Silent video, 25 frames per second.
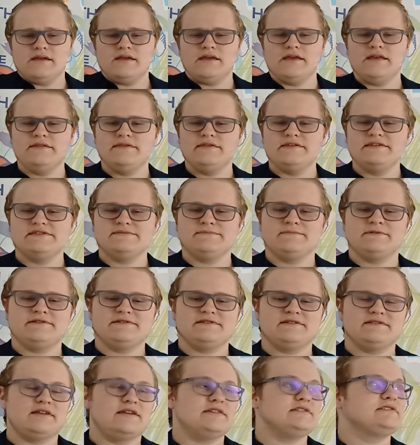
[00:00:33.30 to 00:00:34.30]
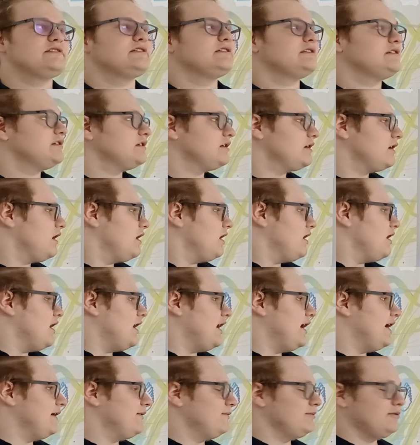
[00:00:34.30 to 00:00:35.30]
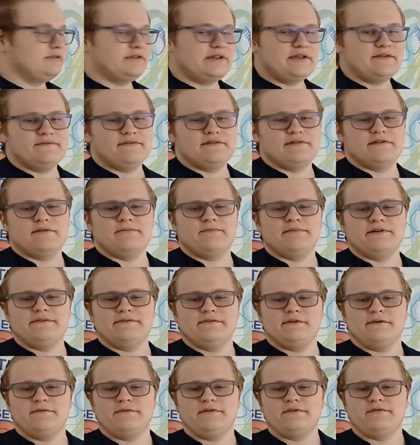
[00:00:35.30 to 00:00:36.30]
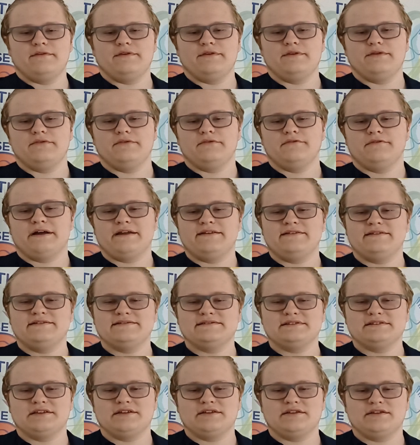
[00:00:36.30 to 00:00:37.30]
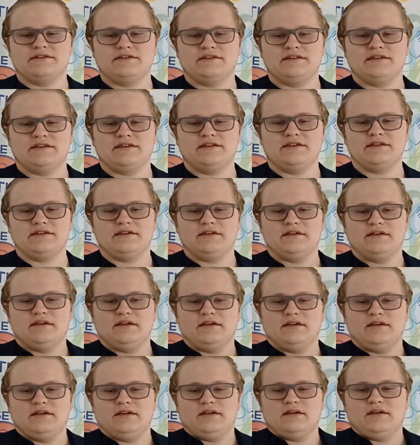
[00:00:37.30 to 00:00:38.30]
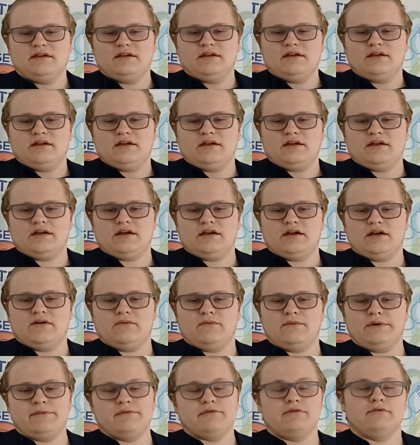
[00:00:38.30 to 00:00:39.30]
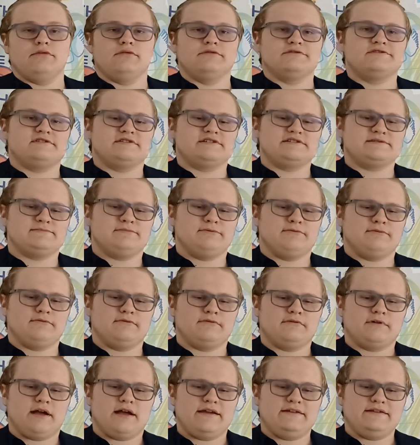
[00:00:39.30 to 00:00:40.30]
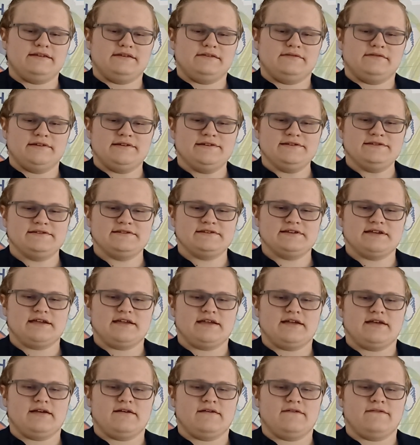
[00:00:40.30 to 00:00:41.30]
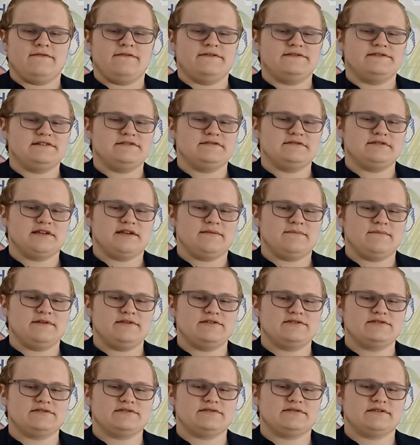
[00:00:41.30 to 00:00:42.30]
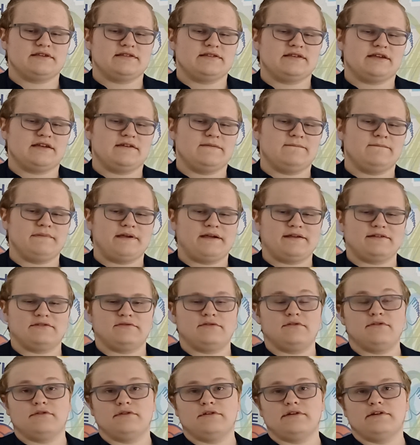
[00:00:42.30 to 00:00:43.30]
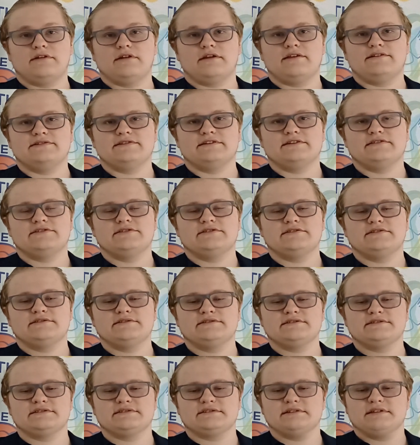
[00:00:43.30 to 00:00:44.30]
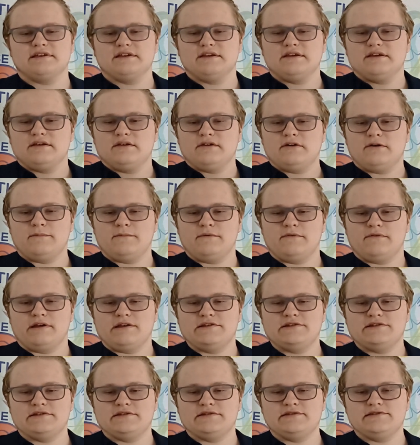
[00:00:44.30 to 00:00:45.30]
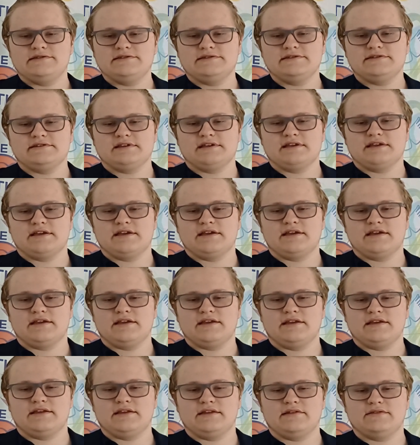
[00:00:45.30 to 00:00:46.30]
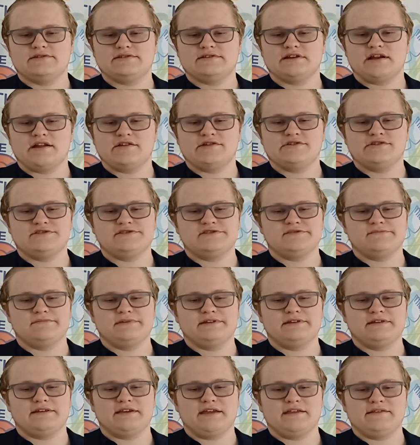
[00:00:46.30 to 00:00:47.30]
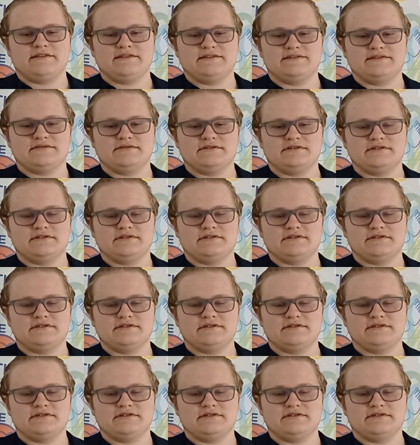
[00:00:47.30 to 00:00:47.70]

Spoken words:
In this presentation, I will give a brief overview of IT security. We will also explore IT risk, physical damage that can impact organizations, operations, and strategies to mitigate these